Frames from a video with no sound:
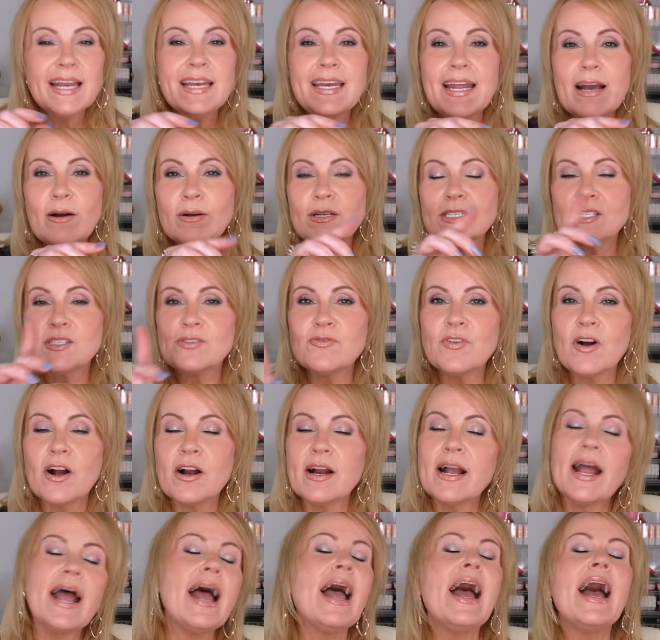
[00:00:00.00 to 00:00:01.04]
Now, as
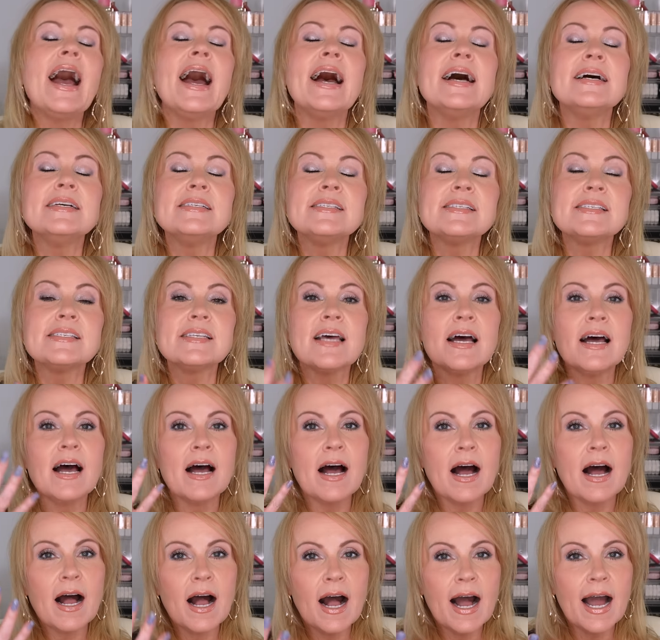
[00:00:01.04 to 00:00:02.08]
far as
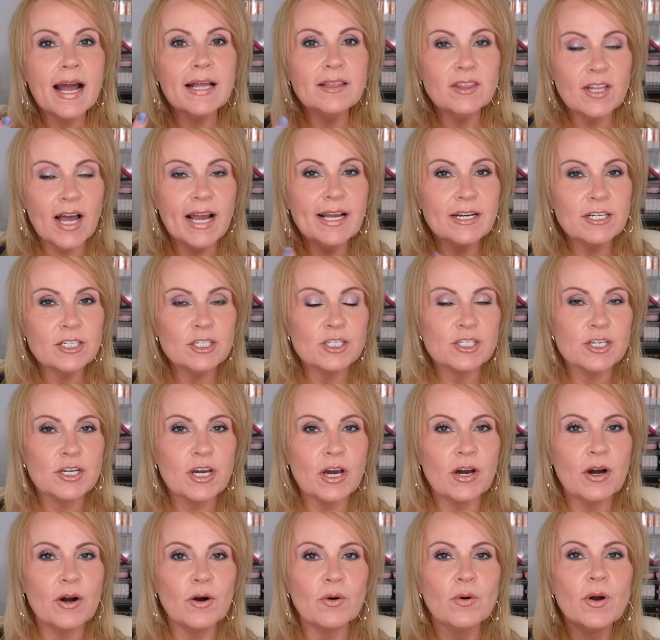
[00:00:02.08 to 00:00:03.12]
eyeliners
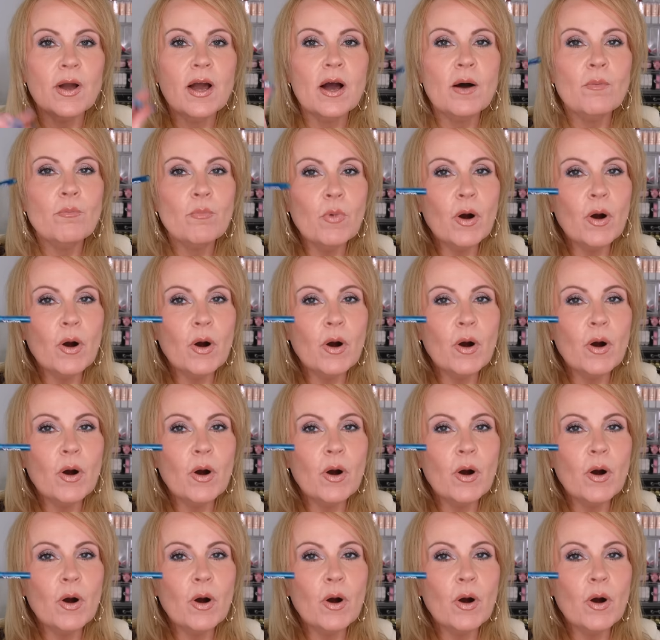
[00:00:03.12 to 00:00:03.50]
go,